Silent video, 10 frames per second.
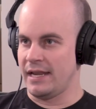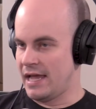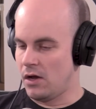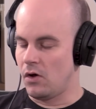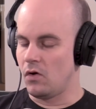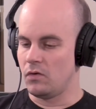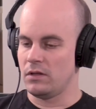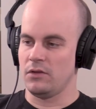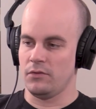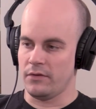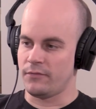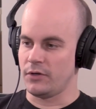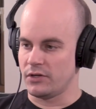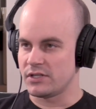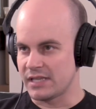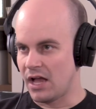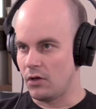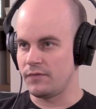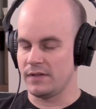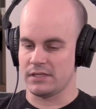And now for
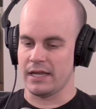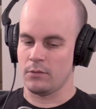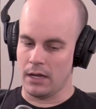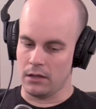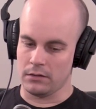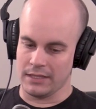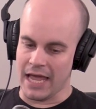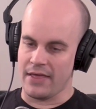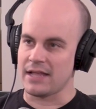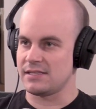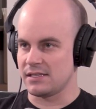yourself, it's like, well, yeah, that